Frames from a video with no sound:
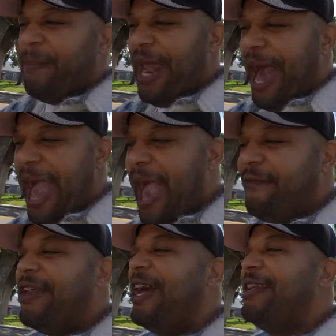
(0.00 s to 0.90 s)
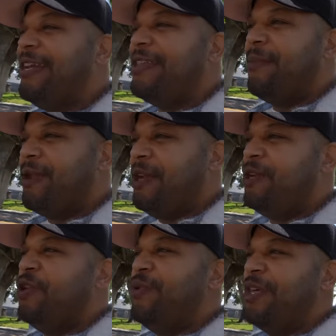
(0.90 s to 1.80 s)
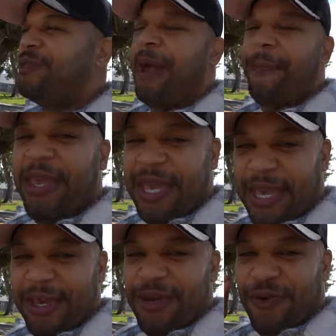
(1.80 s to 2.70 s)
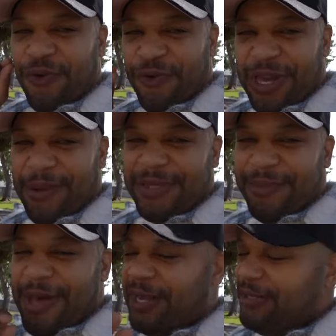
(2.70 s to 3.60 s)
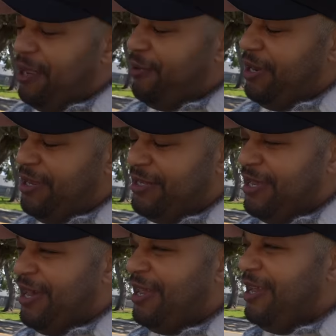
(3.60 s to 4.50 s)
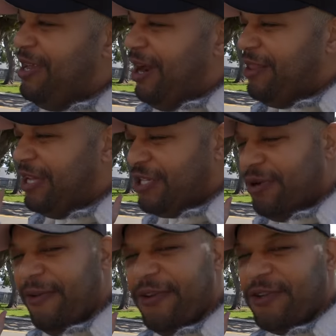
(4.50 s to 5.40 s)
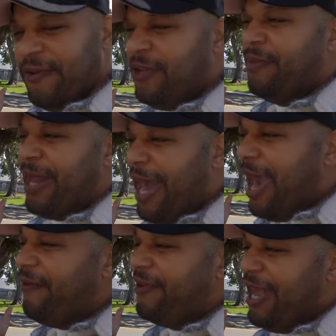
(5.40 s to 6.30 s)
but I have an idea that I'm gonna do with my pink rims. I'm not gonna tell you what it is yet. I'll let you know in a future video, but I have an